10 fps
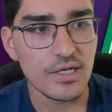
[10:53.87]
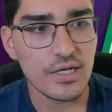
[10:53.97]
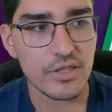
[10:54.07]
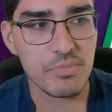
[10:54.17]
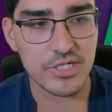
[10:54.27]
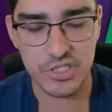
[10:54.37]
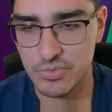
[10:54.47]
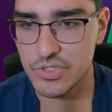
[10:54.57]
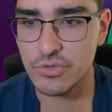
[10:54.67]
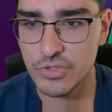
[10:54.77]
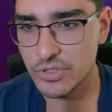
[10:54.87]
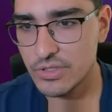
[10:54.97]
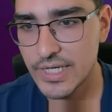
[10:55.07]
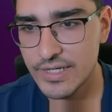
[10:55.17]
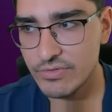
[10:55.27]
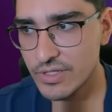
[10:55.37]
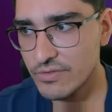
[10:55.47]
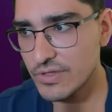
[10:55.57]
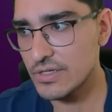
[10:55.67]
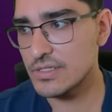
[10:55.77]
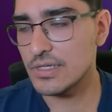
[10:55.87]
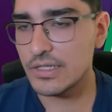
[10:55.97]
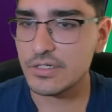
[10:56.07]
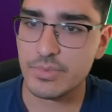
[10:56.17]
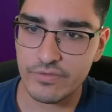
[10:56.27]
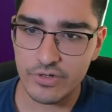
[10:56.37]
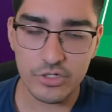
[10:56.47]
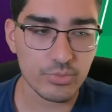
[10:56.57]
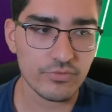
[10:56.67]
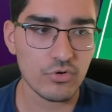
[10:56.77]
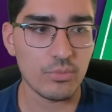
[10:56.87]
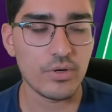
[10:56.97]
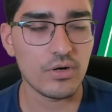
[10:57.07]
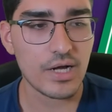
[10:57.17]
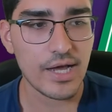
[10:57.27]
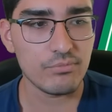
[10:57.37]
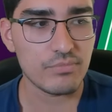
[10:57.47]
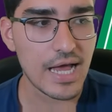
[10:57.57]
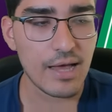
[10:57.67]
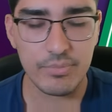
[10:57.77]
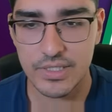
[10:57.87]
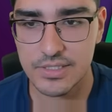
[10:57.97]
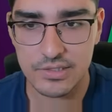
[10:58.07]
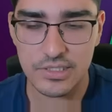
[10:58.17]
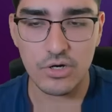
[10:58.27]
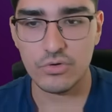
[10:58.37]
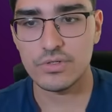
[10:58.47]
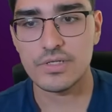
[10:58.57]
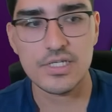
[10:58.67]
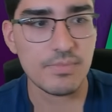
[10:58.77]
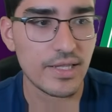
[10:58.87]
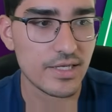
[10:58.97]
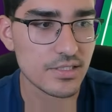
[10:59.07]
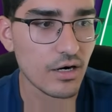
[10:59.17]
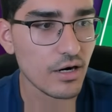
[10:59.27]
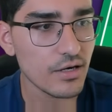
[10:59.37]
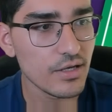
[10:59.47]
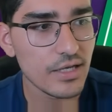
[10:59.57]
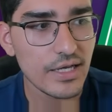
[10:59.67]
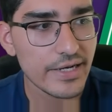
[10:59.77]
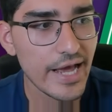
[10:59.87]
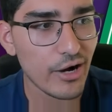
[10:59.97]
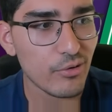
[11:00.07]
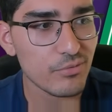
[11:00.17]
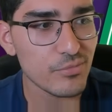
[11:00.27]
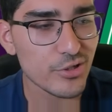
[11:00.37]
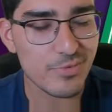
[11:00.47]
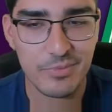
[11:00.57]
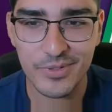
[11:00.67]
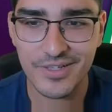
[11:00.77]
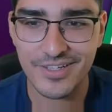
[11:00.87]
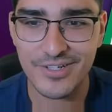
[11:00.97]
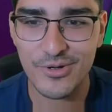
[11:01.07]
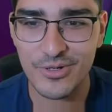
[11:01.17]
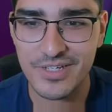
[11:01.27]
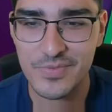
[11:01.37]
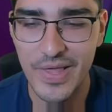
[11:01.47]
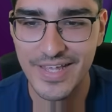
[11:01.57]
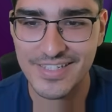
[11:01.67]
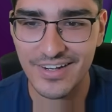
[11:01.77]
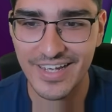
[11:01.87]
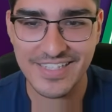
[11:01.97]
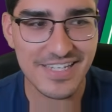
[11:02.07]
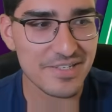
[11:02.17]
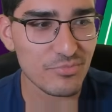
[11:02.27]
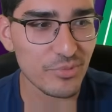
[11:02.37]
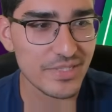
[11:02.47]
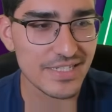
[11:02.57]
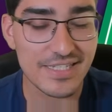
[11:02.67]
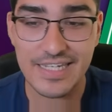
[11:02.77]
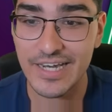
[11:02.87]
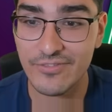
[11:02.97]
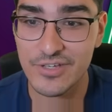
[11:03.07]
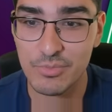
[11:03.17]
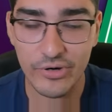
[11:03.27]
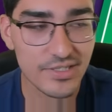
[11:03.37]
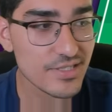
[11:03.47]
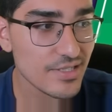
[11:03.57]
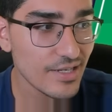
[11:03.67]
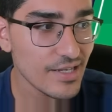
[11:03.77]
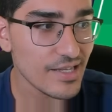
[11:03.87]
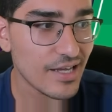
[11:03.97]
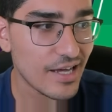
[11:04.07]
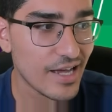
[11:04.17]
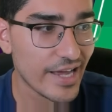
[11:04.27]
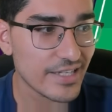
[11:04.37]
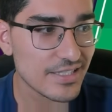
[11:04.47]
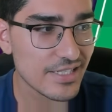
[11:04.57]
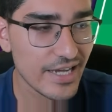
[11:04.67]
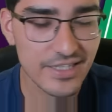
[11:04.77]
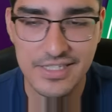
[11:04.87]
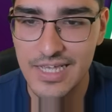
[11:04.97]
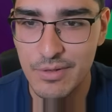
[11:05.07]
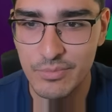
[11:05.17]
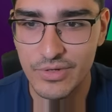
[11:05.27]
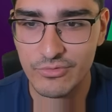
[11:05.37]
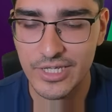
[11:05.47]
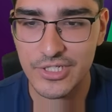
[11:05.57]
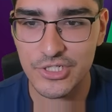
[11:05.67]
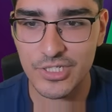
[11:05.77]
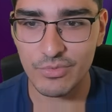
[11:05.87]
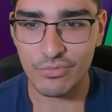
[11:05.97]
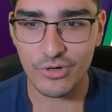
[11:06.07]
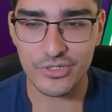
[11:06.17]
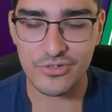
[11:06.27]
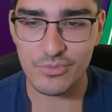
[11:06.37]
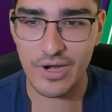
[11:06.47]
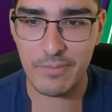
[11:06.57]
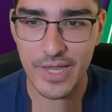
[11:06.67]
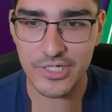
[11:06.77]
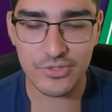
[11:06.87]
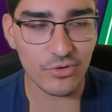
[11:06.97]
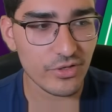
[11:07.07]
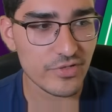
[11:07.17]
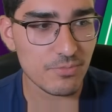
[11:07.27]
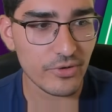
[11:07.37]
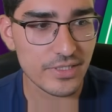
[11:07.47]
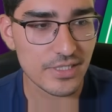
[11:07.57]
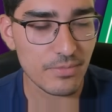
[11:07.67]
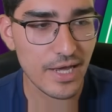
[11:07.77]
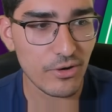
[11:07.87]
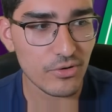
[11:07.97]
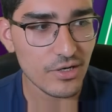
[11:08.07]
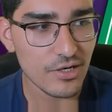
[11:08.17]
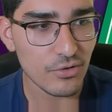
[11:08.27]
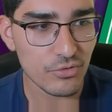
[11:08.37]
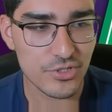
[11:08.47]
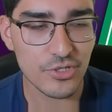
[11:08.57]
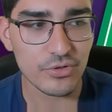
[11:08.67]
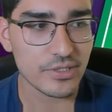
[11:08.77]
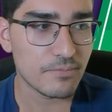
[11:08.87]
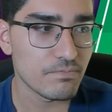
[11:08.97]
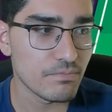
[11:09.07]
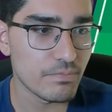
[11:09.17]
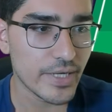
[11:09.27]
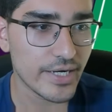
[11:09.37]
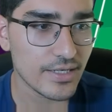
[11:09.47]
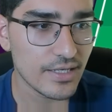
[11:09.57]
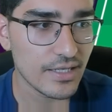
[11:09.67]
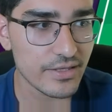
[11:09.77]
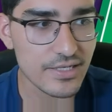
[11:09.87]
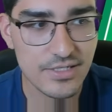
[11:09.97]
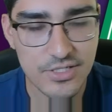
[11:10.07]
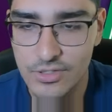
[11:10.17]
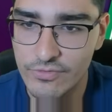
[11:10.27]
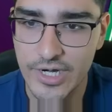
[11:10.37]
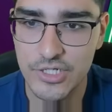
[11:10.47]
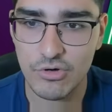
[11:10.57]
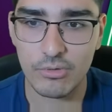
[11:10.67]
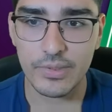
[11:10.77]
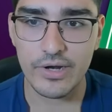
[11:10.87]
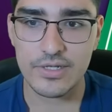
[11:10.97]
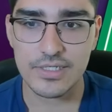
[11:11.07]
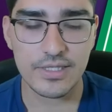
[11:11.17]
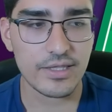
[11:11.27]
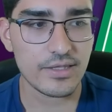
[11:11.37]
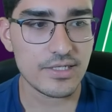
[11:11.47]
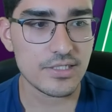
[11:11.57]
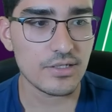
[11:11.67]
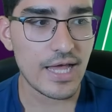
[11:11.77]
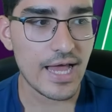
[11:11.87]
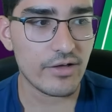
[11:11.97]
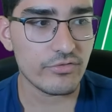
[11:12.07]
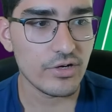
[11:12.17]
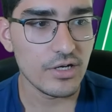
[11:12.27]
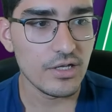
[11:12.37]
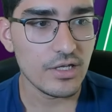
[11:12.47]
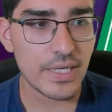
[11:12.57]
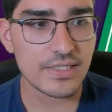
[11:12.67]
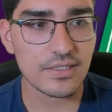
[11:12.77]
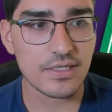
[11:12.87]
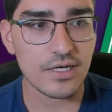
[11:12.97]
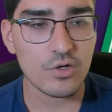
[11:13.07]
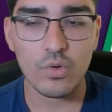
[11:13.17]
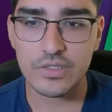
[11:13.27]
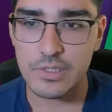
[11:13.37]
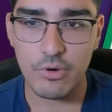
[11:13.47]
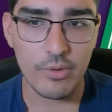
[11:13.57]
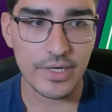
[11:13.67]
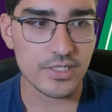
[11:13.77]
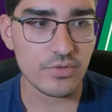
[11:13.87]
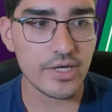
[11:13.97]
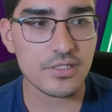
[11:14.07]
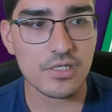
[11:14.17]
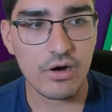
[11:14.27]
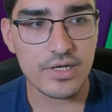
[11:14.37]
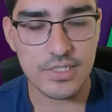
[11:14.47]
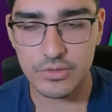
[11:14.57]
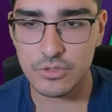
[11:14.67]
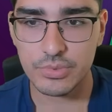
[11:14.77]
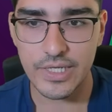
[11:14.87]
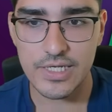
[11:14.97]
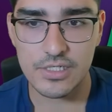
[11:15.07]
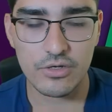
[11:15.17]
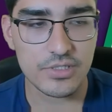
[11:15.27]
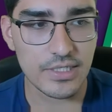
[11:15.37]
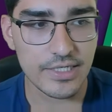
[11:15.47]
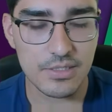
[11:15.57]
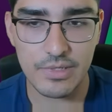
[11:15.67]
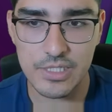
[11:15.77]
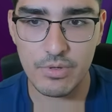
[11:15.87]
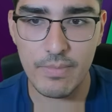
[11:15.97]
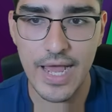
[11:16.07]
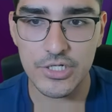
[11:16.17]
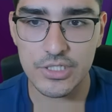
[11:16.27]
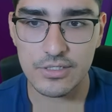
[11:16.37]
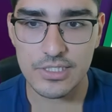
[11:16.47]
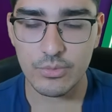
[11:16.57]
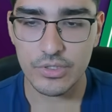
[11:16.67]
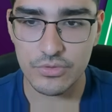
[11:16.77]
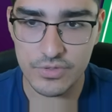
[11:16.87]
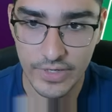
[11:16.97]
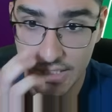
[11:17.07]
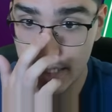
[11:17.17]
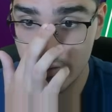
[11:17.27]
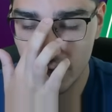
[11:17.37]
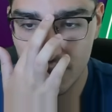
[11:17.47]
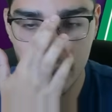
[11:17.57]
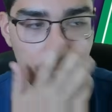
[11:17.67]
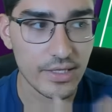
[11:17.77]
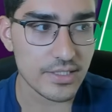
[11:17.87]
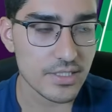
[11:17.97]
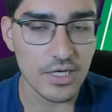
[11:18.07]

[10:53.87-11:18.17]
the metrics were so good that even if he's a little bit of an underperformer, I'm happy to own Ismail Assar. Now, most people who owned Ismail Assar last season probably didn't see any of his points. I can say the same relationship with Rodgers where I benched all of his points somehow or sold them, but these are still very strong players. I think they still have basically a quality permanence, right? Sarr is someone who plays close to 90 minutes per match. He's someone who's very key for Crystal Palace.